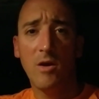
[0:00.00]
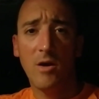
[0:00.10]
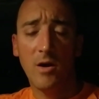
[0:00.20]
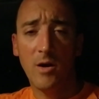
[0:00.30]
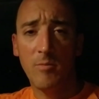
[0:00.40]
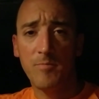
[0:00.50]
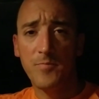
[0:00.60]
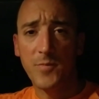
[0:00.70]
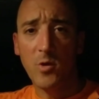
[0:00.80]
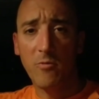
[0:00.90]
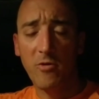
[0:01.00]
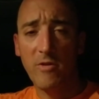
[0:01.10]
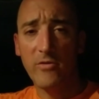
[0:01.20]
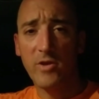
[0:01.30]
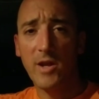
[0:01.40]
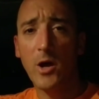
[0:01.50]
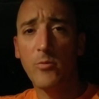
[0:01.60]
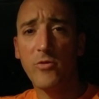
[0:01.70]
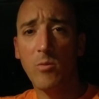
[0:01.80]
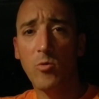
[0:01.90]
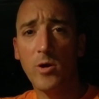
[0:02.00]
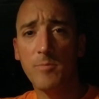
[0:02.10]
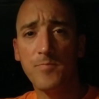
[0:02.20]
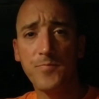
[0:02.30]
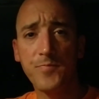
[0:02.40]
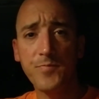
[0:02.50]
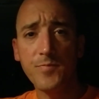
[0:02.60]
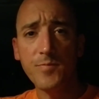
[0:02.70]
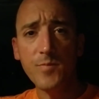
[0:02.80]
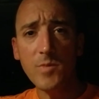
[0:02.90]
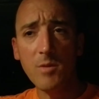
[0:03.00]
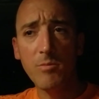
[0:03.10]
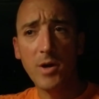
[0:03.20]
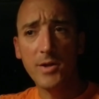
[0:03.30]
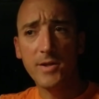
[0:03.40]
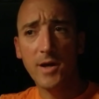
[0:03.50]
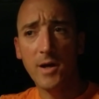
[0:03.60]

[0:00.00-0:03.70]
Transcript: Hopefully this can help someone. But